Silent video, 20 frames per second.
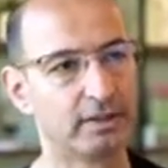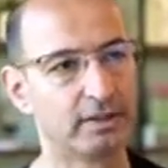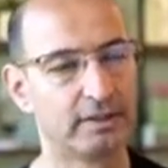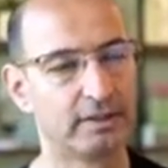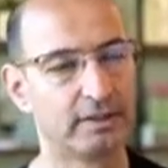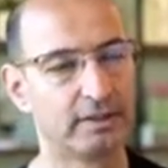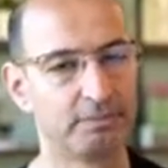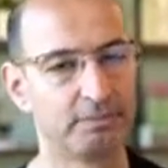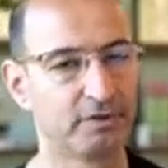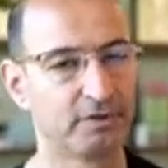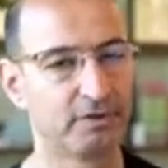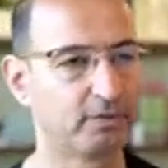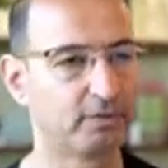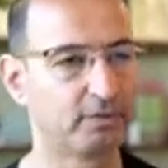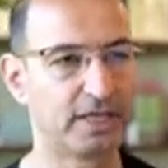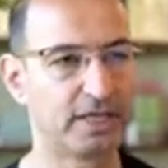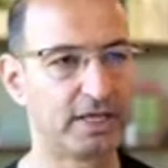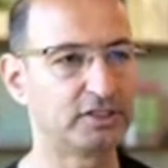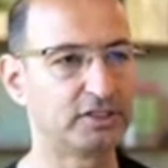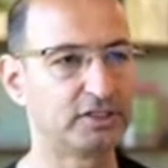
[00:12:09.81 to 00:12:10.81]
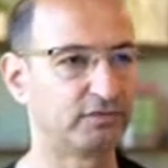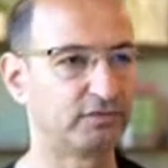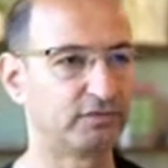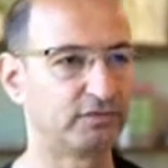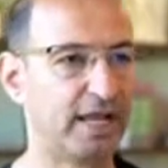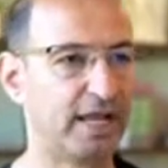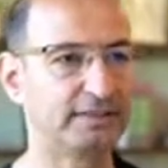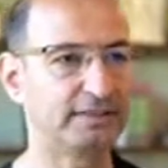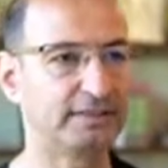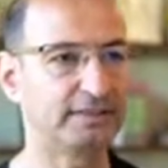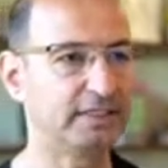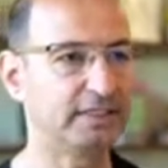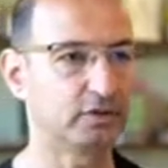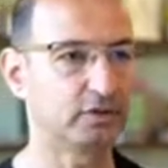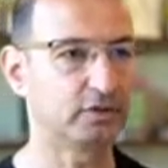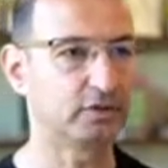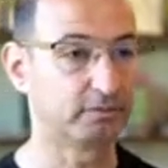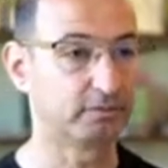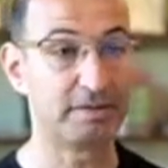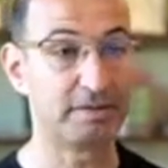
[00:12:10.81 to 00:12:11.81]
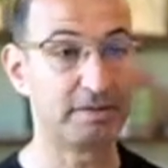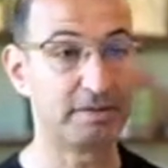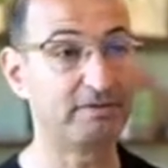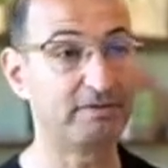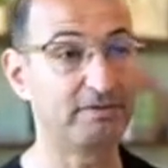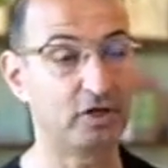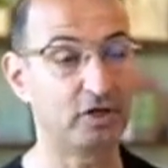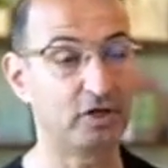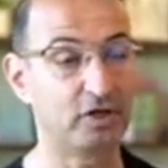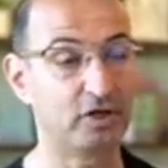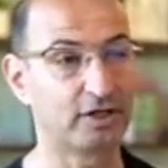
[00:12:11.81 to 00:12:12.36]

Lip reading: from the age of 18 or maybe even earlier,